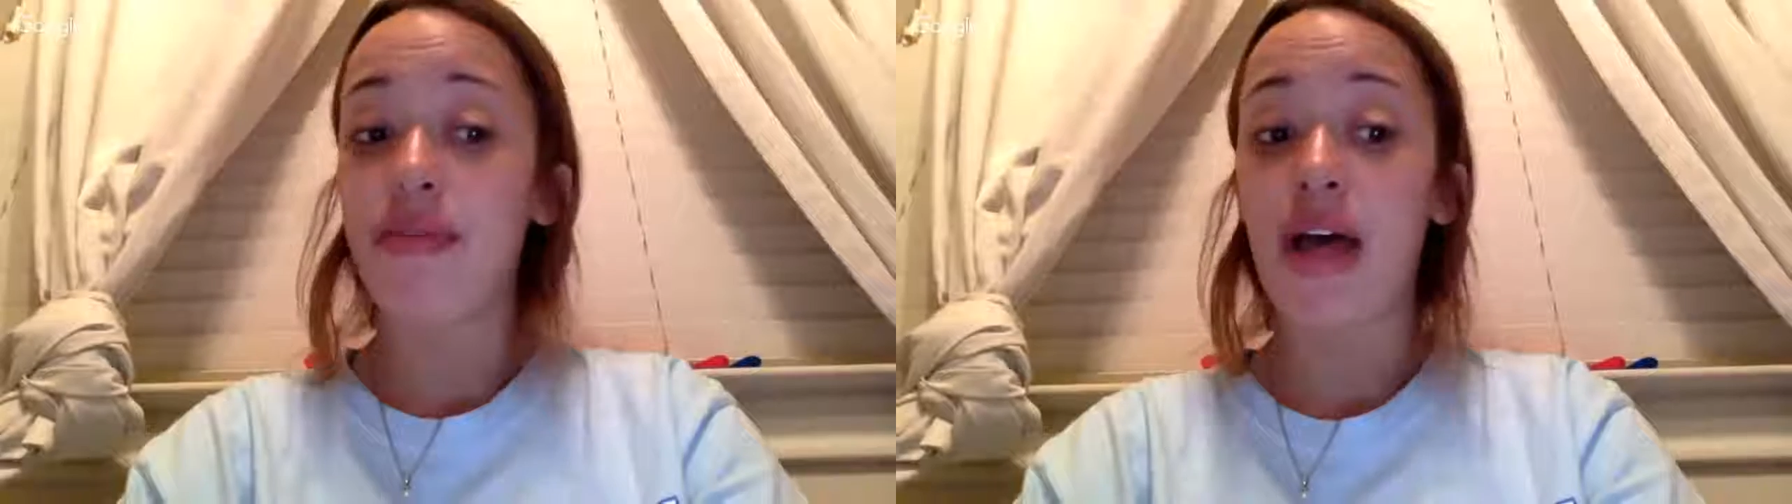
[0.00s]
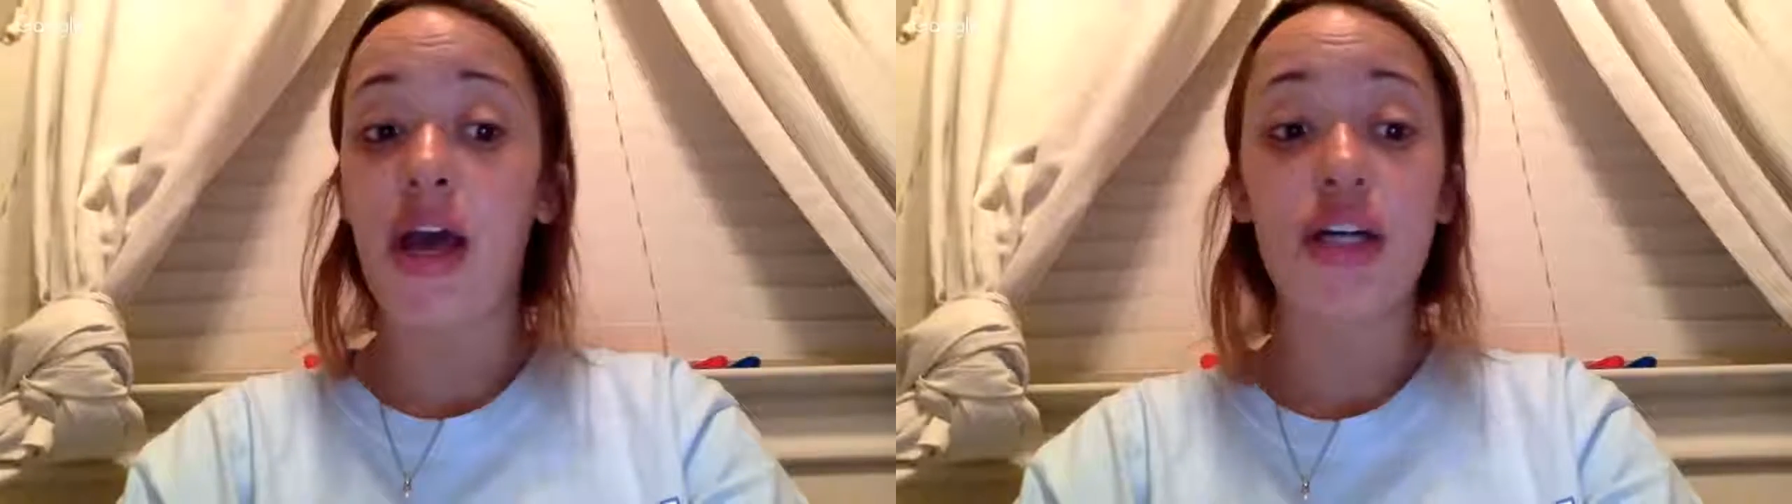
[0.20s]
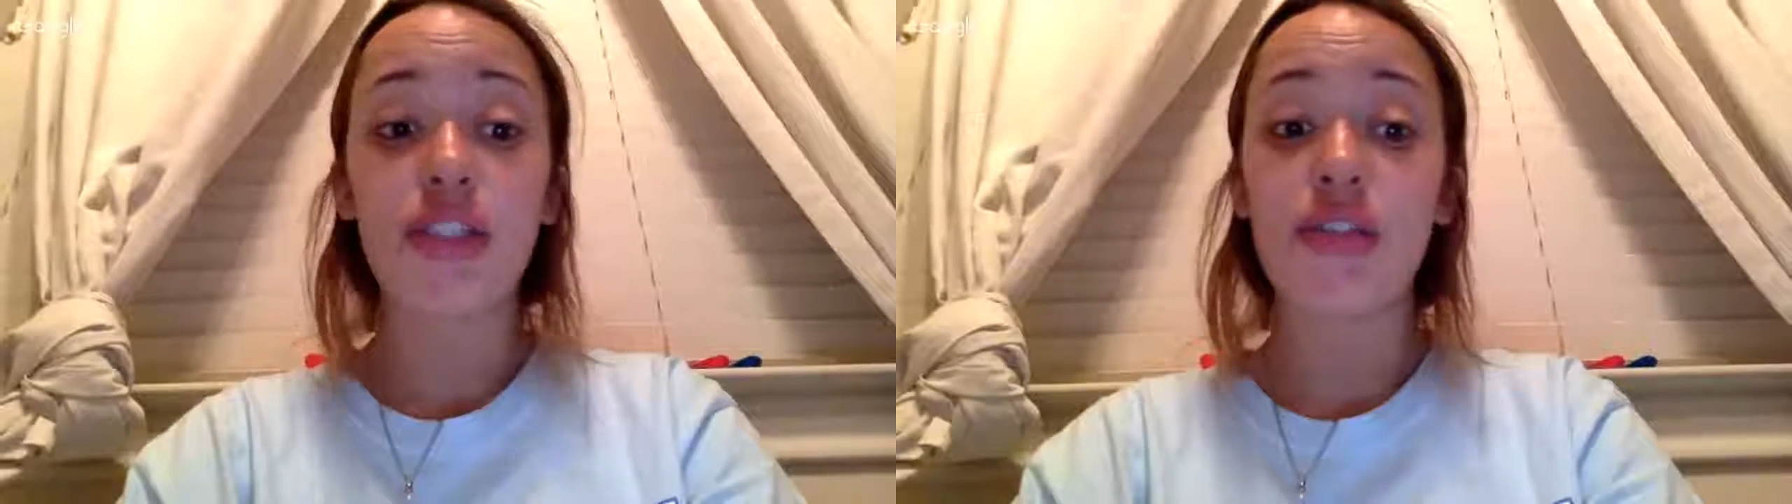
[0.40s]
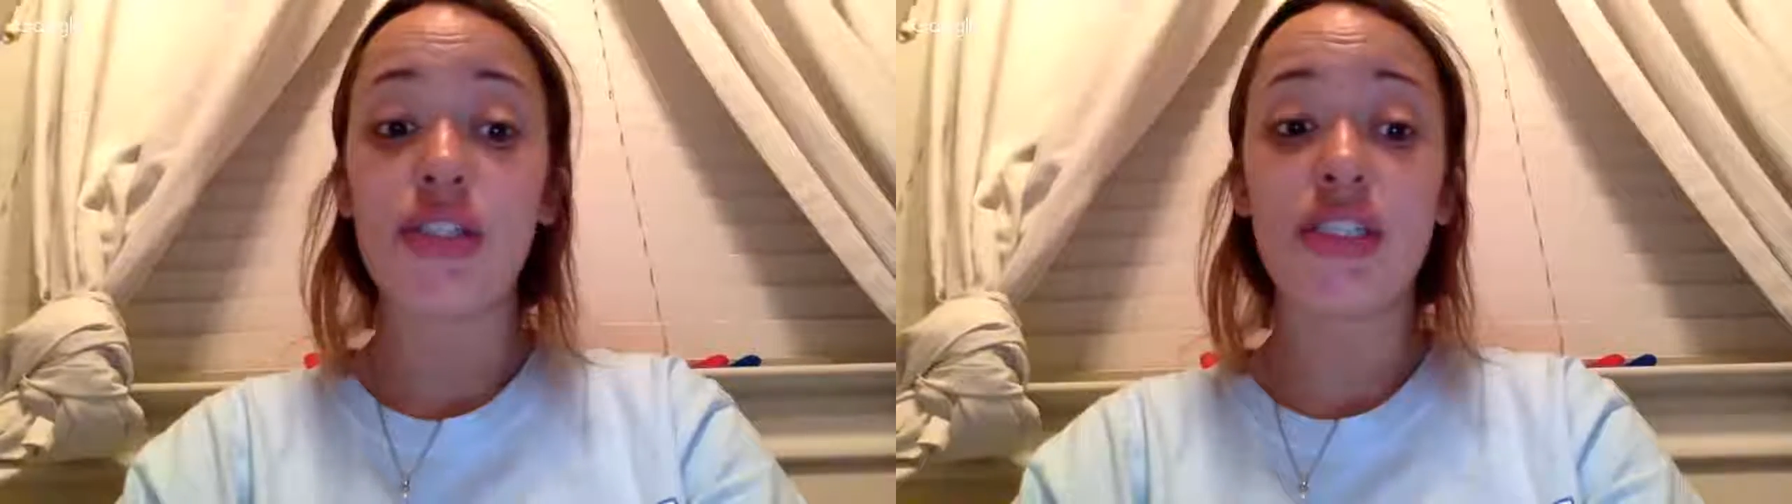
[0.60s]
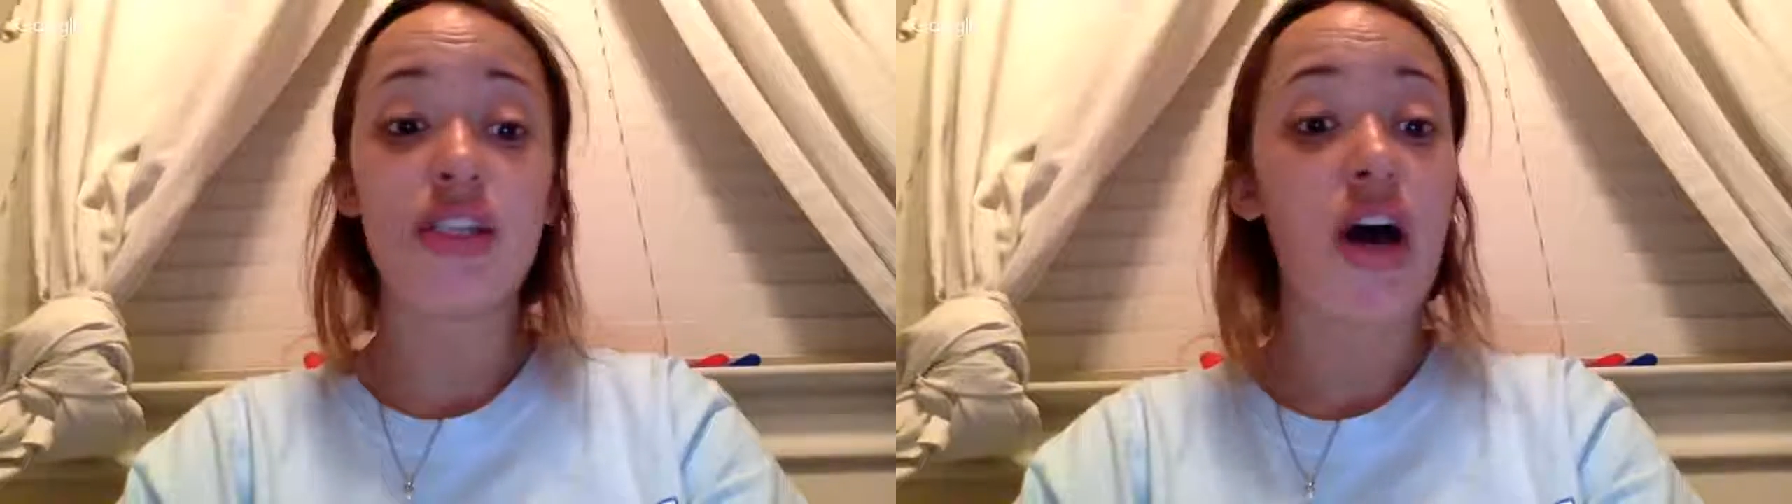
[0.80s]
Also
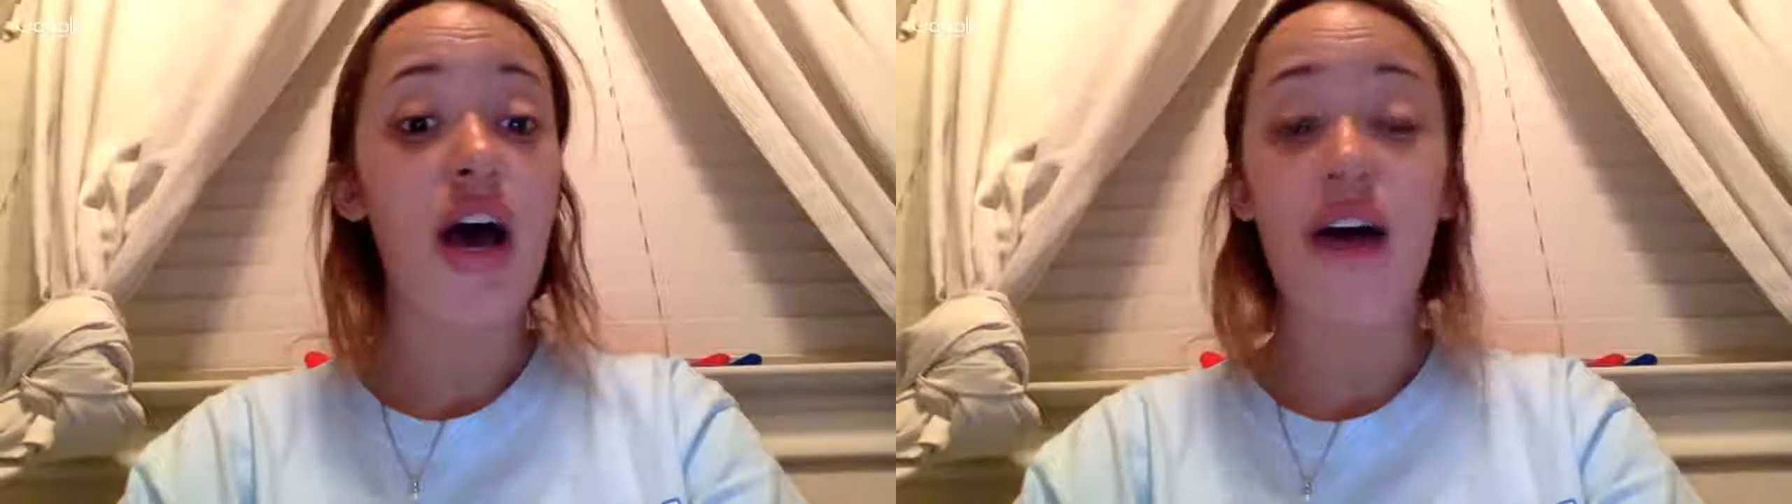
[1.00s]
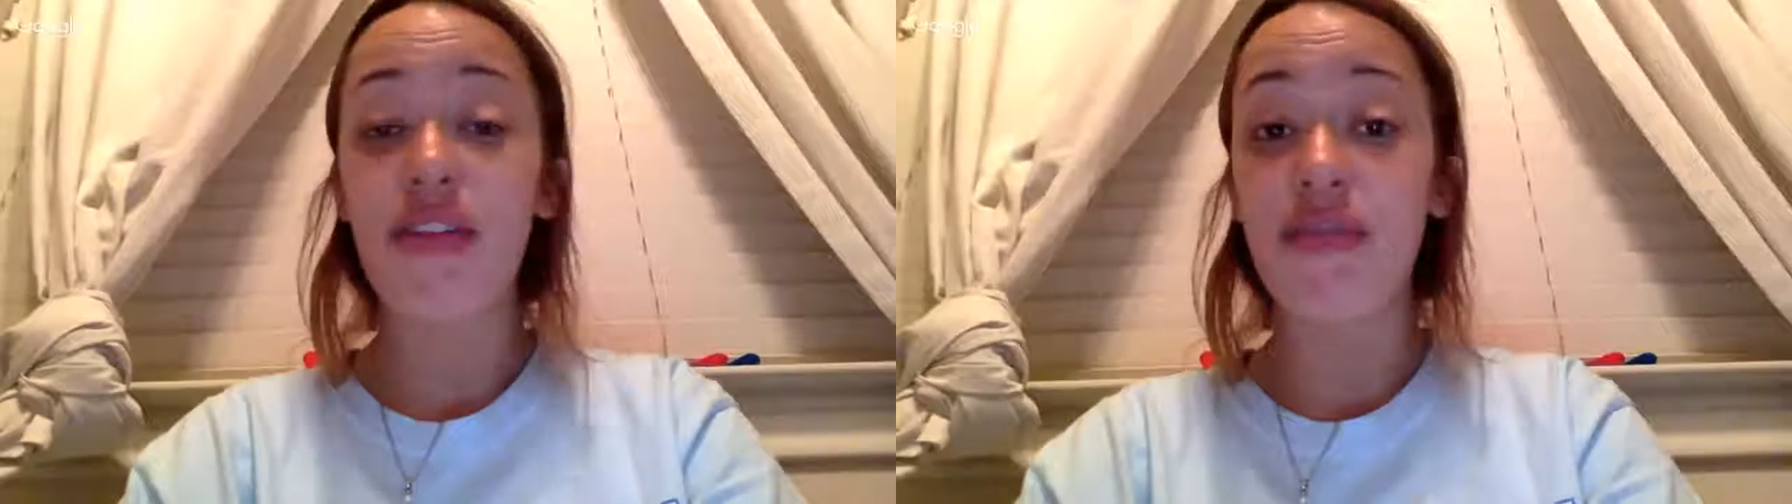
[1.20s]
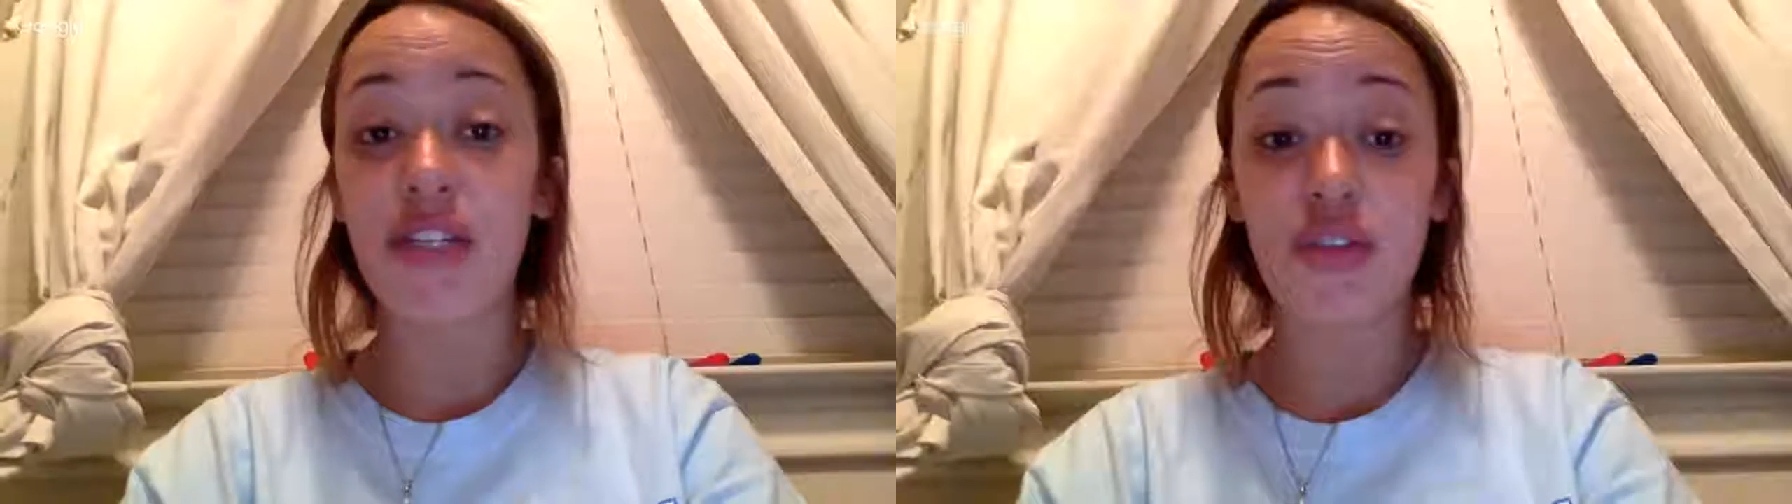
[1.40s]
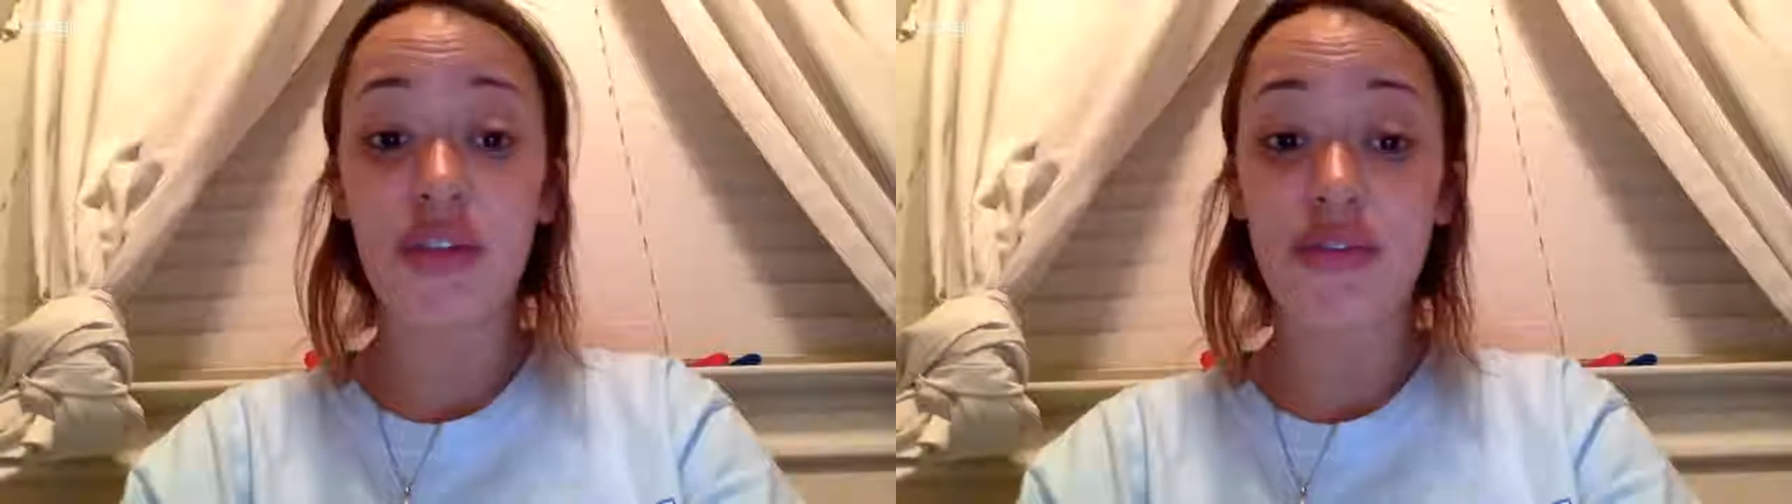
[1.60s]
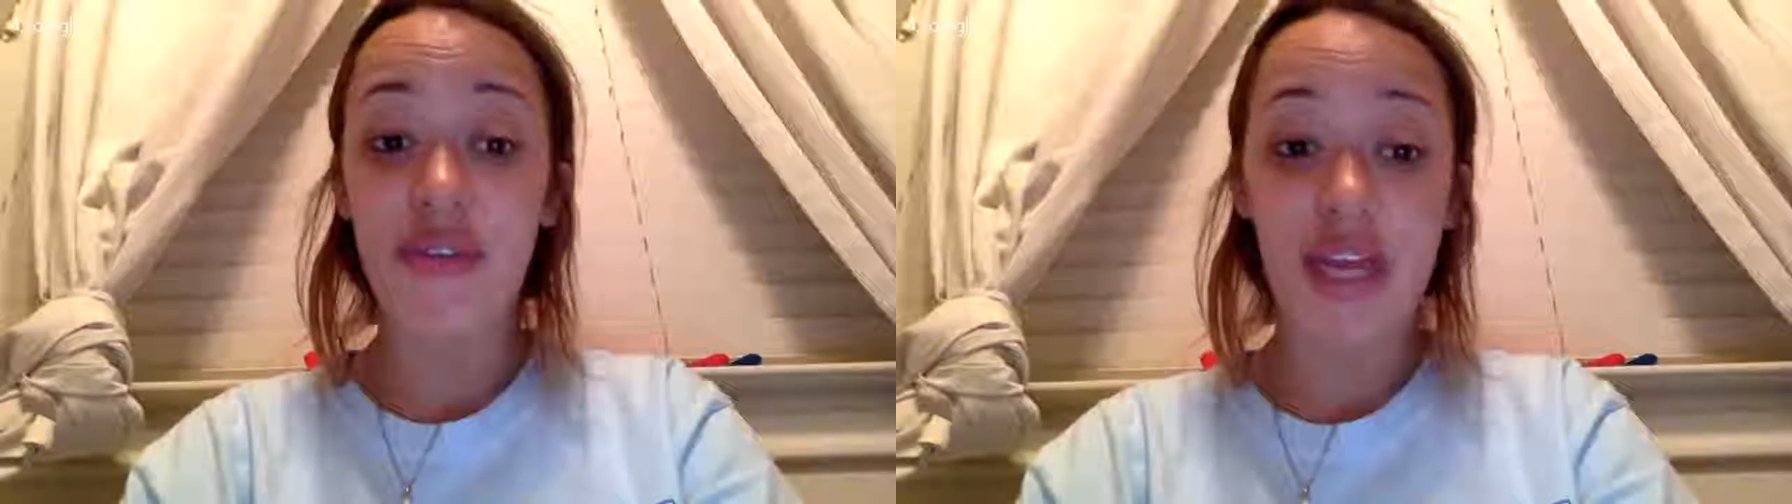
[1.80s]
does not have the visual
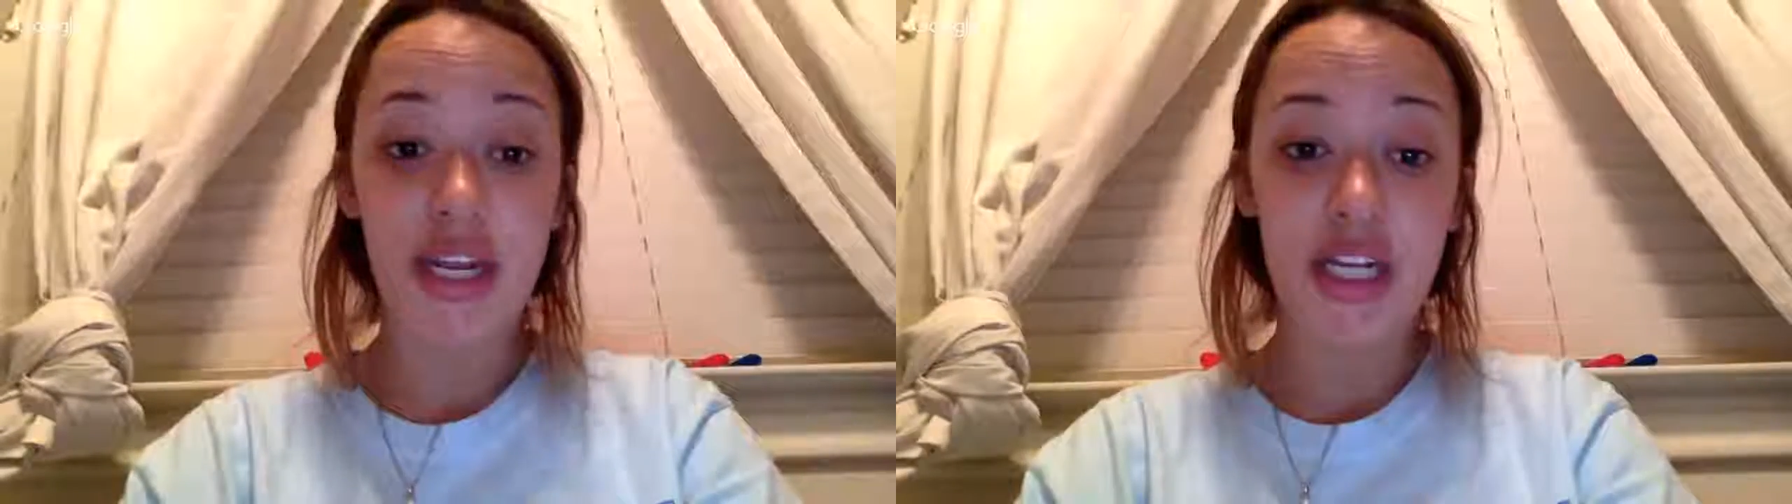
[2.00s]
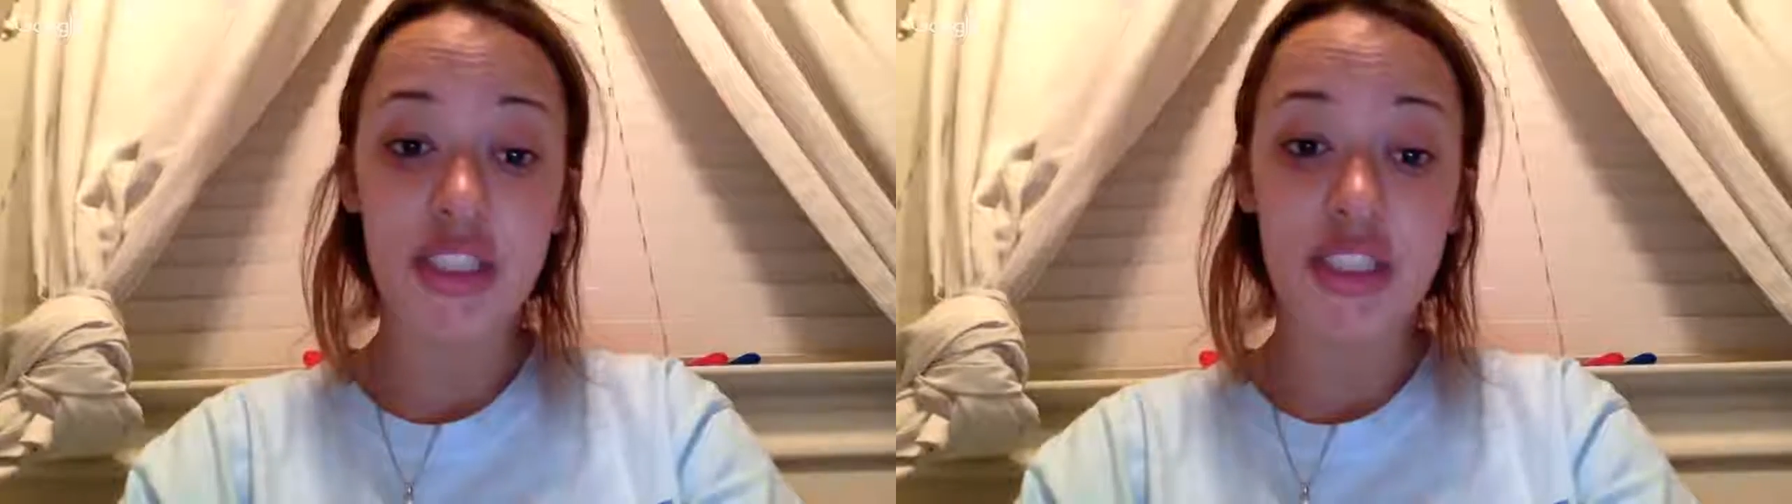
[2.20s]
advantage